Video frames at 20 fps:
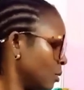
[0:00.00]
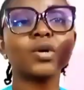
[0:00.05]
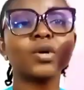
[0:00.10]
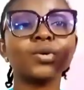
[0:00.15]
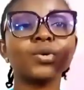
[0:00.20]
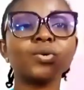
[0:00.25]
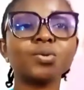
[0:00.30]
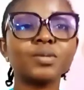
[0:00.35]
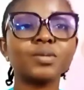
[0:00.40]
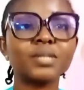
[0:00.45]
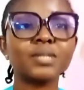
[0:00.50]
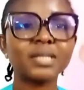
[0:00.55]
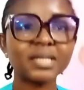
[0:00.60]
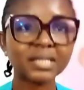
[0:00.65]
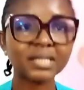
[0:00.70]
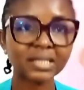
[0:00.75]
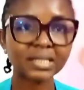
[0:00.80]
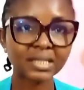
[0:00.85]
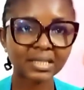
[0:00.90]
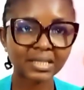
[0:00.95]
You
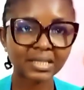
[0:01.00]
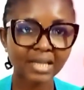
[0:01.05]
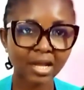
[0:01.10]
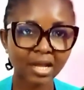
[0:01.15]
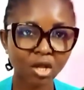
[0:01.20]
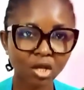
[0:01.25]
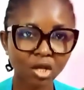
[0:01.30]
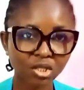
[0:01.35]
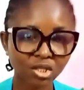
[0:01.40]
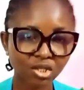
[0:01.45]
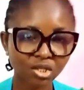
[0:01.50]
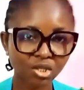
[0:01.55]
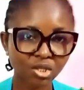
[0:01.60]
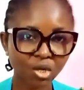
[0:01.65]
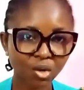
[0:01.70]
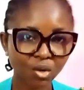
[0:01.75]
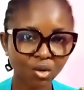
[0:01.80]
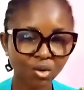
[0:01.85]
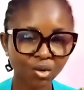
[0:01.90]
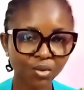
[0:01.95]
need tailor's
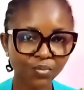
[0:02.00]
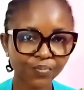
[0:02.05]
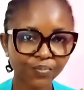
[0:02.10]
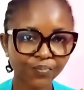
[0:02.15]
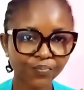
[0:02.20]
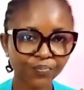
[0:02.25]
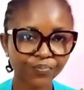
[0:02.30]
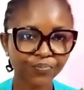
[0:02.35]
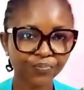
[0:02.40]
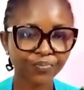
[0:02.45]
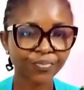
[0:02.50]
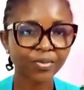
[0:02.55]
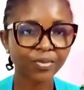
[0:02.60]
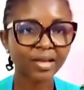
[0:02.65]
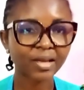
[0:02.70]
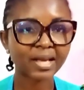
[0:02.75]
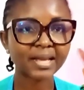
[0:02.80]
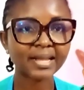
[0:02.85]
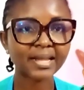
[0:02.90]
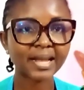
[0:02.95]
chalk,
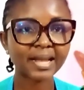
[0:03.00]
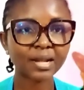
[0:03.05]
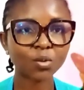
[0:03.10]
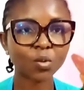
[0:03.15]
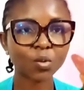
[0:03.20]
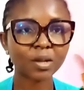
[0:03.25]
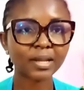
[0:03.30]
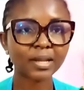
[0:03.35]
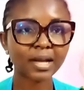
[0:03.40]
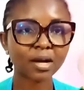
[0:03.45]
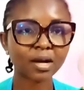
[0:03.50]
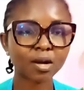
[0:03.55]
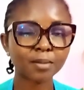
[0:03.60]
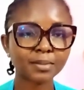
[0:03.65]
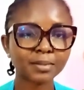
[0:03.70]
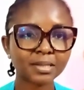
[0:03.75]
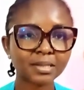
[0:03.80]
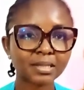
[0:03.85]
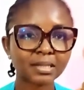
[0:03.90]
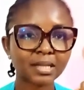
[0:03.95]
either the one that
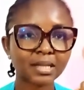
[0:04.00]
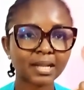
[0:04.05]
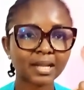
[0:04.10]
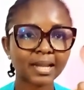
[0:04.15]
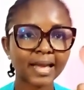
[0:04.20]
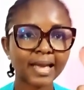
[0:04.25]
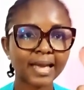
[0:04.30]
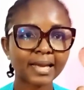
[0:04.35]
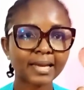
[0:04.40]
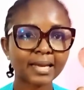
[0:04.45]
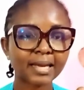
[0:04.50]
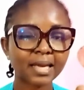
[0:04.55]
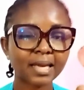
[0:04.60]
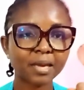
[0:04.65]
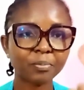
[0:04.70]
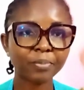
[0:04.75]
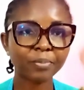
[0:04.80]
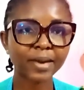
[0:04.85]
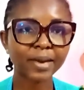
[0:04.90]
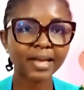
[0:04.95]
comes like a
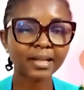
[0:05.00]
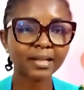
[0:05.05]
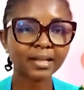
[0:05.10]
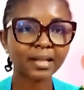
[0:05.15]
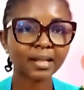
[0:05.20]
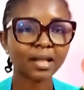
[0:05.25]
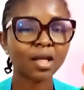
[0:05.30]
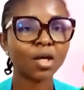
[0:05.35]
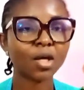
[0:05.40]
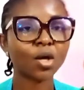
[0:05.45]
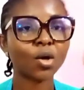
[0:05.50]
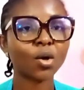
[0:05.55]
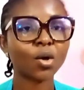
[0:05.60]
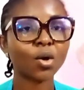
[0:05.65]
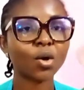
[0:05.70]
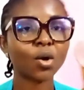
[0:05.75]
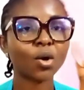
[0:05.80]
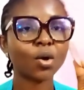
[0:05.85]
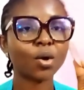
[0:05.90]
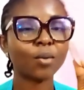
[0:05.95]
pen
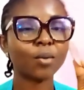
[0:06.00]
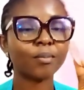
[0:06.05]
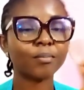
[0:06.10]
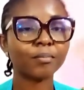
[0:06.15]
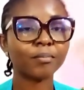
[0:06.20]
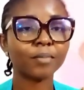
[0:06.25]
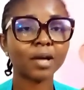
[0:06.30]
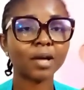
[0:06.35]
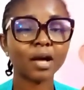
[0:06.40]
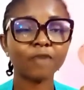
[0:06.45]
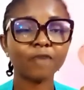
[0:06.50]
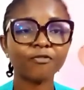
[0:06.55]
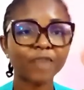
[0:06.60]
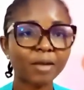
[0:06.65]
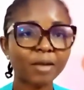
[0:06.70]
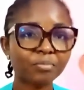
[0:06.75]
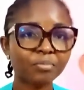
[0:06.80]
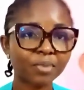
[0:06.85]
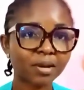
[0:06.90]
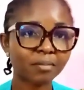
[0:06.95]
or
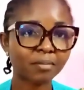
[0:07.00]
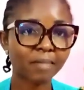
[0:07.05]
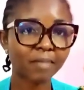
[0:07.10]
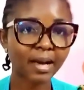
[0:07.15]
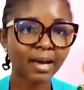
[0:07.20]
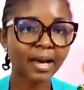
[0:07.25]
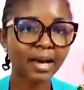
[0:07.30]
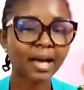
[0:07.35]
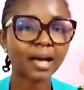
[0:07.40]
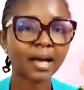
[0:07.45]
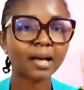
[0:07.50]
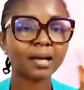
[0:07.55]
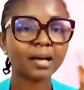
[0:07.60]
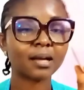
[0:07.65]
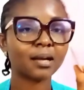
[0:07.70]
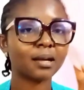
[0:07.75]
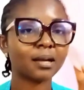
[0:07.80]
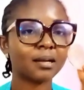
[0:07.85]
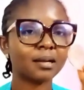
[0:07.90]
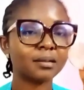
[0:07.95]
fabric marker.
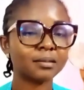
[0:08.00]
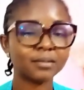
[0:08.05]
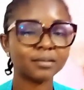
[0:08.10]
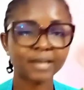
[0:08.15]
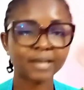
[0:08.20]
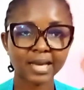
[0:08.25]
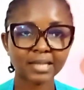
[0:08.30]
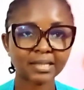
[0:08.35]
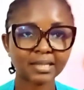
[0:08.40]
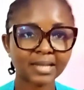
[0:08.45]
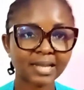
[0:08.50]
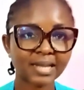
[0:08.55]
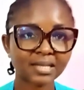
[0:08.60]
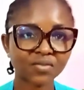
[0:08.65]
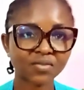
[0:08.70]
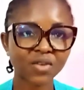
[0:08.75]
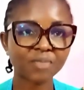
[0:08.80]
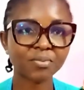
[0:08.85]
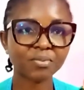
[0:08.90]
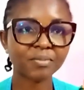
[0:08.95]
Yes, there's
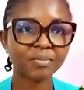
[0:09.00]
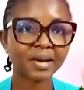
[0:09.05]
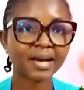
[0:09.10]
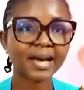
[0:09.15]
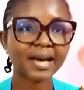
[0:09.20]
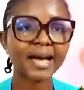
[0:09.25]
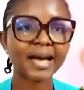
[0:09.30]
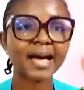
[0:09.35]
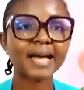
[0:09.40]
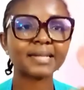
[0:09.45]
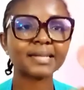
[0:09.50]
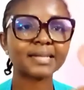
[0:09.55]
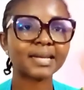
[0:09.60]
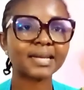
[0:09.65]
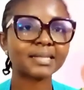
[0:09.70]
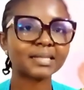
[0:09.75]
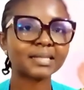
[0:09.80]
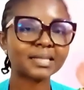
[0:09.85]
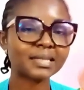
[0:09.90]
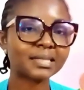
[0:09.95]
fabric marker and
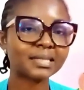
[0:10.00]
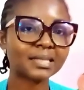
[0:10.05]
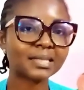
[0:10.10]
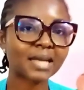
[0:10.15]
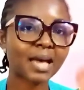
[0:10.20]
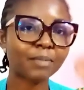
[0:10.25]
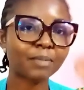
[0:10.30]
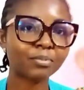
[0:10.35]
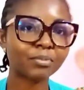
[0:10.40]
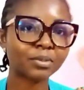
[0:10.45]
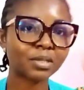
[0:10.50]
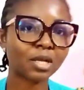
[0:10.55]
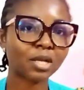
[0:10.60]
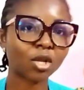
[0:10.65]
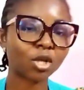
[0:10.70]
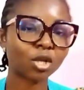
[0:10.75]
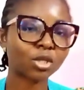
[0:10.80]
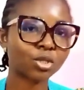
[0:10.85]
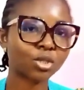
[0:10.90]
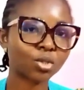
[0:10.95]
there's this type
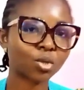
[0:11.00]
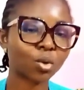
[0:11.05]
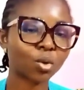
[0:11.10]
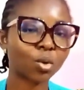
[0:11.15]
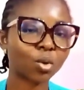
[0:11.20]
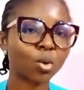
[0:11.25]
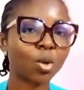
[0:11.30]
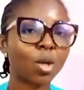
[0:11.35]
tailor's chalk.